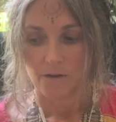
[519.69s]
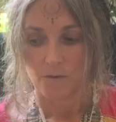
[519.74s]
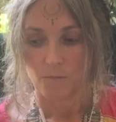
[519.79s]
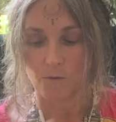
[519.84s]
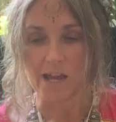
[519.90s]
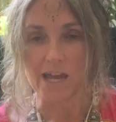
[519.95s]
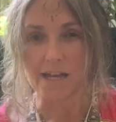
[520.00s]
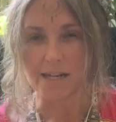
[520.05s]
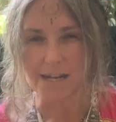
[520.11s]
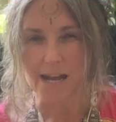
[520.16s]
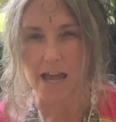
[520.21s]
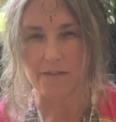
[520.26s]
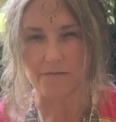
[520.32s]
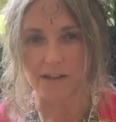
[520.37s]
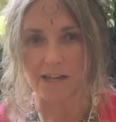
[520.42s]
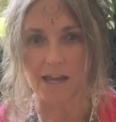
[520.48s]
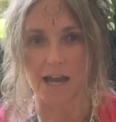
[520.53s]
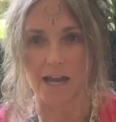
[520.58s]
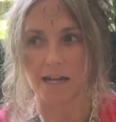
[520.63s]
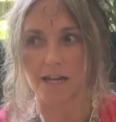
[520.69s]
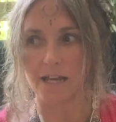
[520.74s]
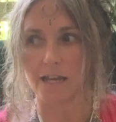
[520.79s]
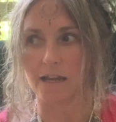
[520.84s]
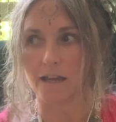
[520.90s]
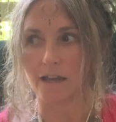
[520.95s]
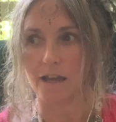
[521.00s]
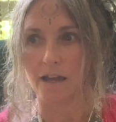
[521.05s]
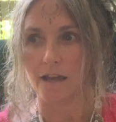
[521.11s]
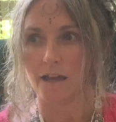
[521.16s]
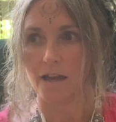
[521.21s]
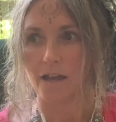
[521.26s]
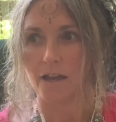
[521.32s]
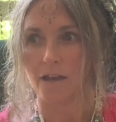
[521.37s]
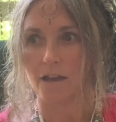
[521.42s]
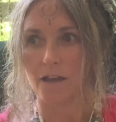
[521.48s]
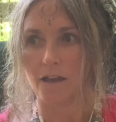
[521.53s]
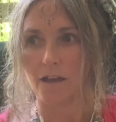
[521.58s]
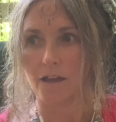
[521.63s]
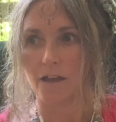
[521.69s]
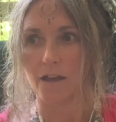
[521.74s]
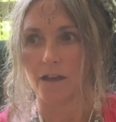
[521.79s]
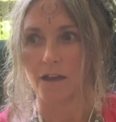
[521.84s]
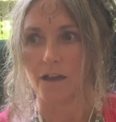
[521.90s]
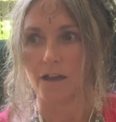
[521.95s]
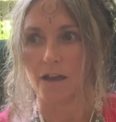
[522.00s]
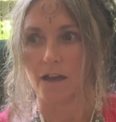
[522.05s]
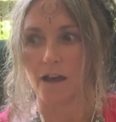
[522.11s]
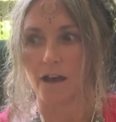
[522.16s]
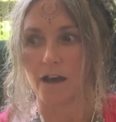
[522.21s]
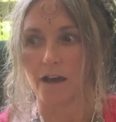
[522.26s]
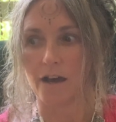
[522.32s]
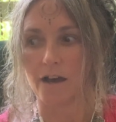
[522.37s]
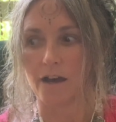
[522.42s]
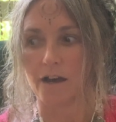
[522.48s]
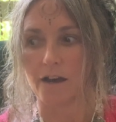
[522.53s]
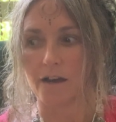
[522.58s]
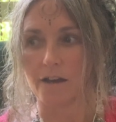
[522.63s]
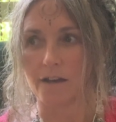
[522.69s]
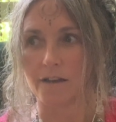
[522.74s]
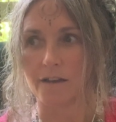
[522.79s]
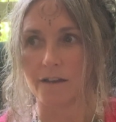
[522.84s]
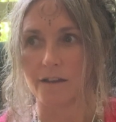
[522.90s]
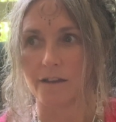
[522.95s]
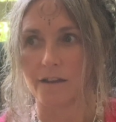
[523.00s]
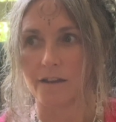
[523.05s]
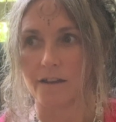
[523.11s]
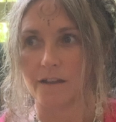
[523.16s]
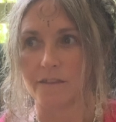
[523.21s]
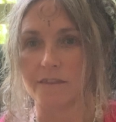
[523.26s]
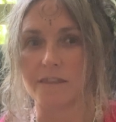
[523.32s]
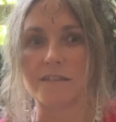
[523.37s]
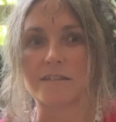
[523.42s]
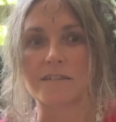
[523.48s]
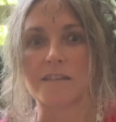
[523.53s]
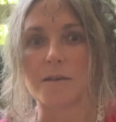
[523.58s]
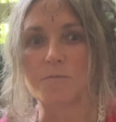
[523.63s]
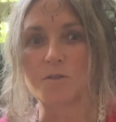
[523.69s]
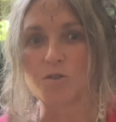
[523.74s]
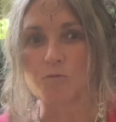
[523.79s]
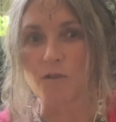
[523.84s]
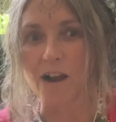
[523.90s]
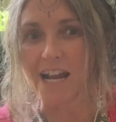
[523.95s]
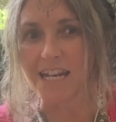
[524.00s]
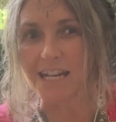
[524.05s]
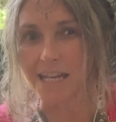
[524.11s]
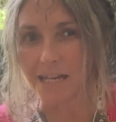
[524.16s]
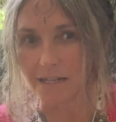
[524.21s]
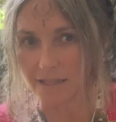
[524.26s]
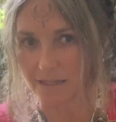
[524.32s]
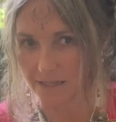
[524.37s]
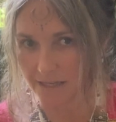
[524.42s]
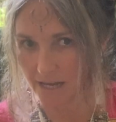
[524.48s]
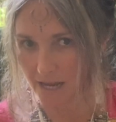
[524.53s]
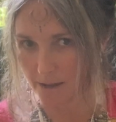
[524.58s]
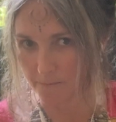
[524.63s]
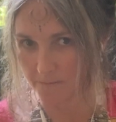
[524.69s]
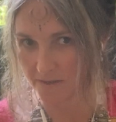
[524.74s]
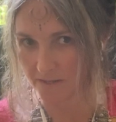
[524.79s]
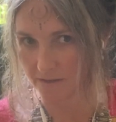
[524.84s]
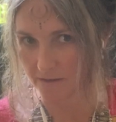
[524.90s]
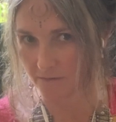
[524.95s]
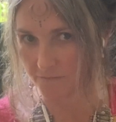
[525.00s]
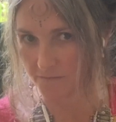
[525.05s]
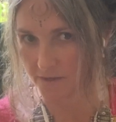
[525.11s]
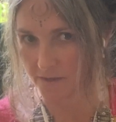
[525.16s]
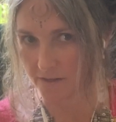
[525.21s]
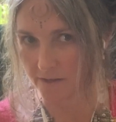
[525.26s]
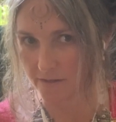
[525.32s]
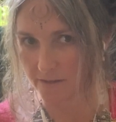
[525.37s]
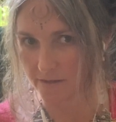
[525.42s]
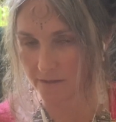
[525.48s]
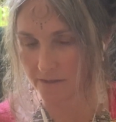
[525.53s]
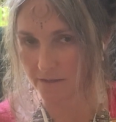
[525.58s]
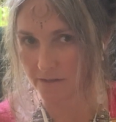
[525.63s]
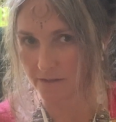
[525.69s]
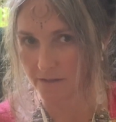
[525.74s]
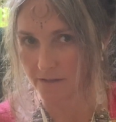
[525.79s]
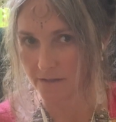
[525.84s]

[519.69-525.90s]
we are navigating the subterranean depths of this.